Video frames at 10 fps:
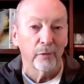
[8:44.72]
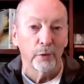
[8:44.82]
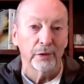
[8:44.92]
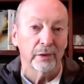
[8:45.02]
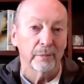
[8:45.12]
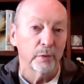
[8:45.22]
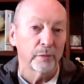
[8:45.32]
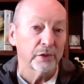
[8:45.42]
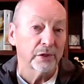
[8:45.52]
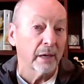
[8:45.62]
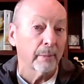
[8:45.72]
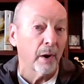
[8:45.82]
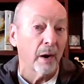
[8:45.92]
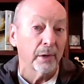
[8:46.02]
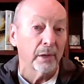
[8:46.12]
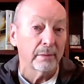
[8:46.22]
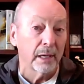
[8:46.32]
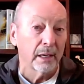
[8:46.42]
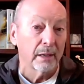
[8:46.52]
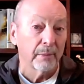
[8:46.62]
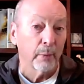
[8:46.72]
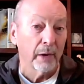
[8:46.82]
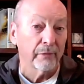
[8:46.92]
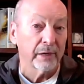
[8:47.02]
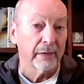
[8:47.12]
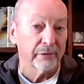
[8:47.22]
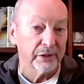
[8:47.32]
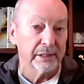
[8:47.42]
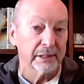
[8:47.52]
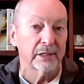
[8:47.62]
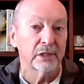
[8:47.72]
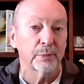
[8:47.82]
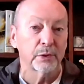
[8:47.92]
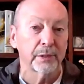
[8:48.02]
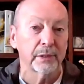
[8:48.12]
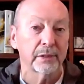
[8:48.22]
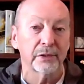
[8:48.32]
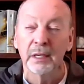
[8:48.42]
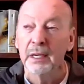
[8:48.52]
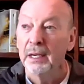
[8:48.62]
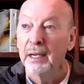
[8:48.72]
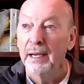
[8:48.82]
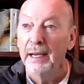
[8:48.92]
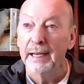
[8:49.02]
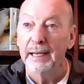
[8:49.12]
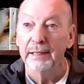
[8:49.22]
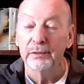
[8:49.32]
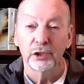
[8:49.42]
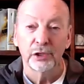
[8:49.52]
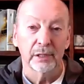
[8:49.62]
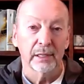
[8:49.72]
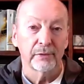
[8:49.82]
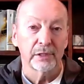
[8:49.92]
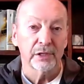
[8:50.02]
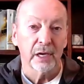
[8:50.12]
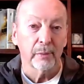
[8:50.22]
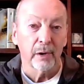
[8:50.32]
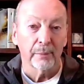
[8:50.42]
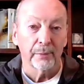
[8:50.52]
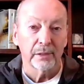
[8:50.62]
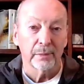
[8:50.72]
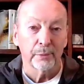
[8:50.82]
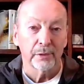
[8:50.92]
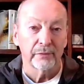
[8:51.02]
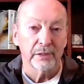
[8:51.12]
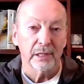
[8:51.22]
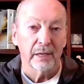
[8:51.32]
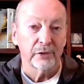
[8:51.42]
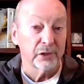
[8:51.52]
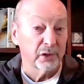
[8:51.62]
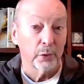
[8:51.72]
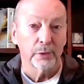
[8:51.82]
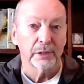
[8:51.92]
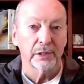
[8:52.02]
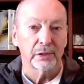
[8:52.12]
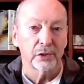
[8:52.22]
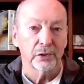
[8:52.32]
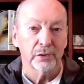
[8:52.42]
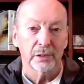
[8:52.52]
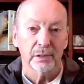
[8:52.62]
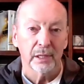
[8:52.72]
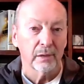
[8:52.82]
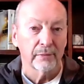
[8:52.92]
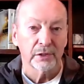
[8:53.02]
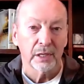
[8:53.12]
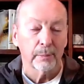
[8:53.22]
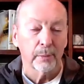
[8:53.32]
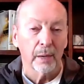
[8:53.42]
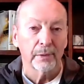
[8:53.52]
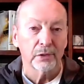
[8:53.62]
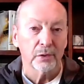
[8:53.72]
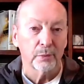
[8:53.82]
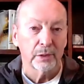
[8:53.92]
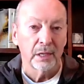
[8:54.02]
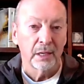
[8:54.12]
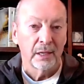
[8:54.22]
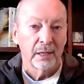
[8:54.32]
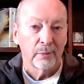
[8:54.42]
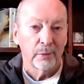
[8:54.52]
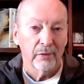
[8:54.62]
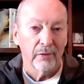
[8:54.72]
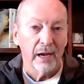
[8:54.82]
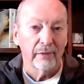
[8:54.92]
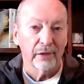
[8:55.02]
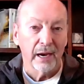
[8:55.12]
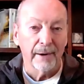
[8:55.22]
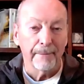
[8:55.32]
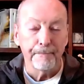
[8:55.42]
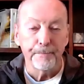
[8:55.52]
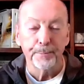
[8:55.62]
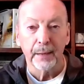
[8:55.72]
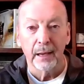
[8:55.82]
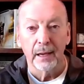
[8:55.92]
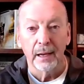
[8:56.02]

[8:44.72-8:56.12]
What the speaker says: California and moved to Santa Barbara. My wife and I have 6 kids between us, and she had lived in Santa Barbara in a previous life. She's a yoga teacher and loves Santa Barbara, so we arrived there.